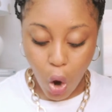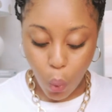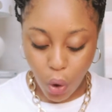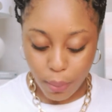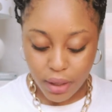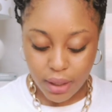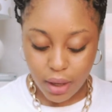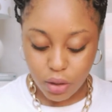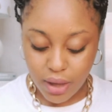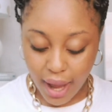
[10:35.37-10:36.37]
A woman
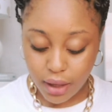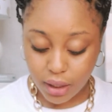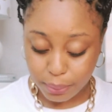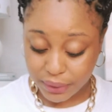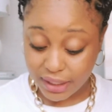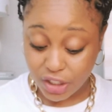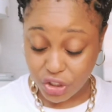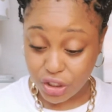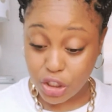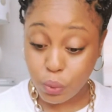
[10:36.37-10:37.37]
not complete in
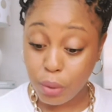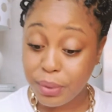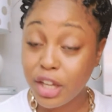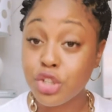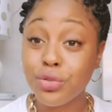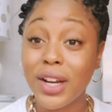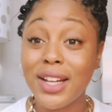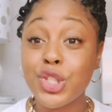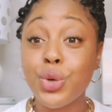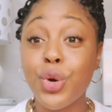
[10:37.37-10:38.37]
Jesus will be a
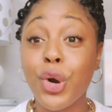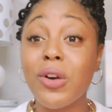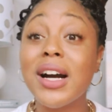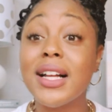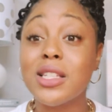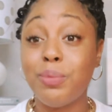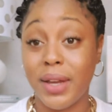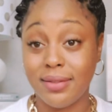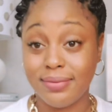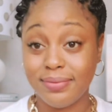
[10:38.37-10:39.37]
drain to her husband.